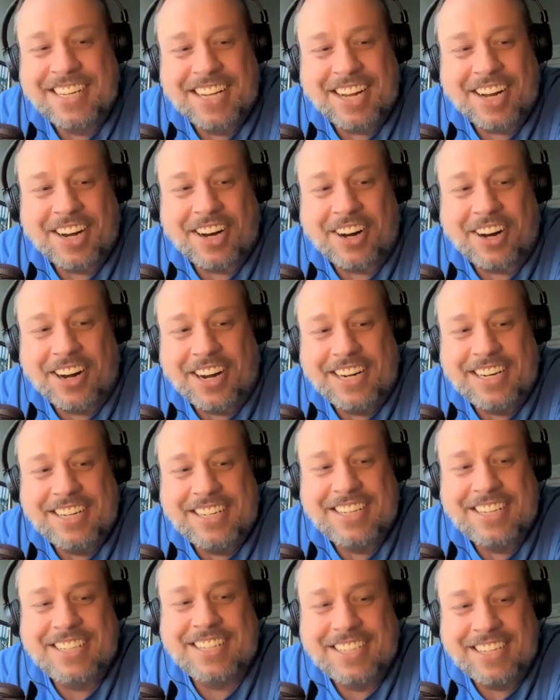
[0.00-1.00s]
All right.
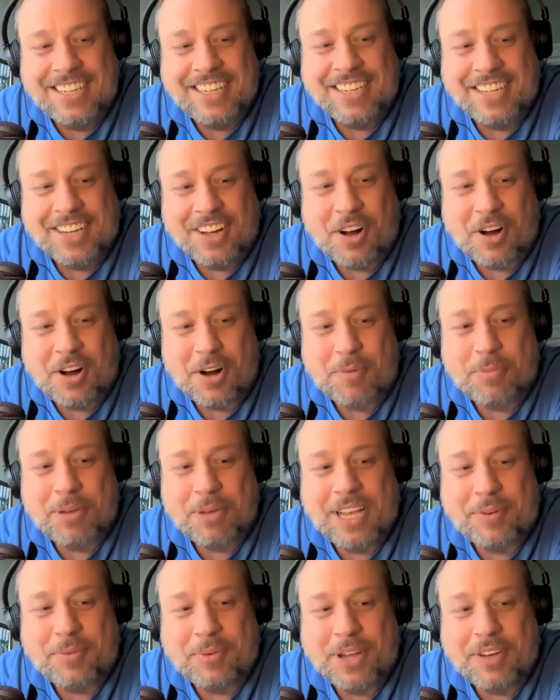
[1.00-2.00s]

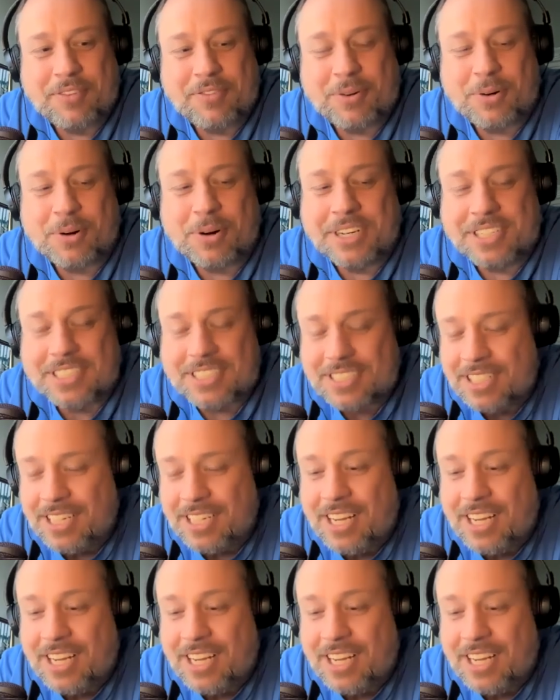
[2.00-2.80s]
Army at Wake Forest.